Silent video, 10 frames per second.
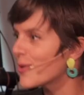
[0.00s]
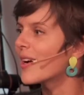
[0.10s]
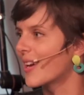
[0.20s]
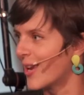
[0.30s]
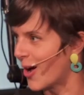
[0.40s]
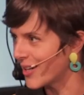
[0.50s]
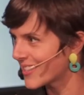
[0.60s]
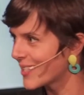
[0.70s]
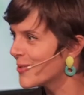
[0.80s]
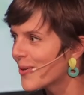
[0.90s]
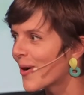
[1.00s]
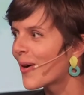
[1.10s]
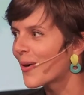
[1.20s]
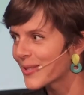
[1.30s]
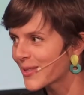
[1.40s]
You're a lot, and you are
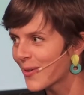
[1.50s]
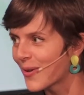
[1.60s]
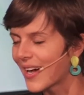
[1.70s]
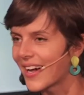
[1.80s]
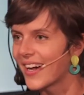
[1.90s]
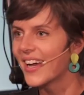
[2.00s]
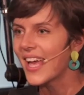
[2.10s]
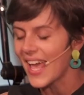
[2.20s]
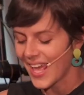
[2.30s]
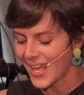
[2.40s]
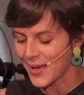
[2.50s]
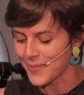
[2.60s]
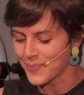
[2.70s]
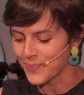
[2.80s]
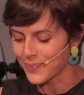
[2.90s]
also a
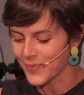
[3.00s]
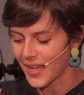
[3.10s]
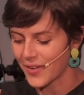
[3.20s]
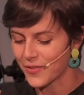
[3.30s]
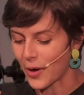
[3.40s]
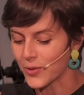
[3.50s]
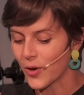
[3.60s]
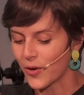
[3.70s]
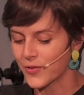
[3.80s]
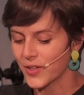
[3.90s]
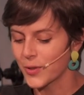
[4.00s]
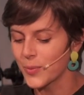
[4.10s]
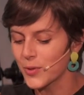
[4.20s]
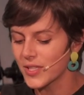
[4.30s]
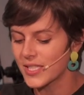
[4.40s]
founder of the
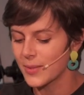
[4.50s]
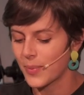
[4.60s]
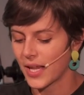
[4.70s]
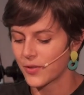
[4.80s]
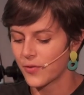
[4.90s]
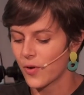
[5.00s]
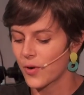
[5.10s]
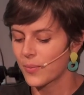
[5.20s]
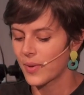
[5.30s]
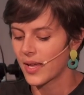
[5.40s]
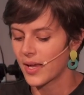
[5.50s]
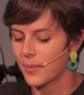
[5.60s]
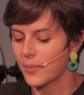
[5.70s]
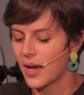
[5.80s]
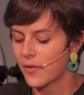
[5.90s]
community platform
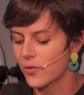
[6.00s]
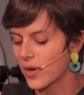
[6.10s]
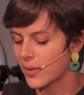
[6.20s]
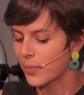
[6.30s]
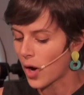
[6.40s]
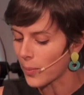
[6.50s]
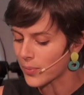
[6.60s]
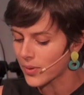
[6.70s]
AFROxPOP.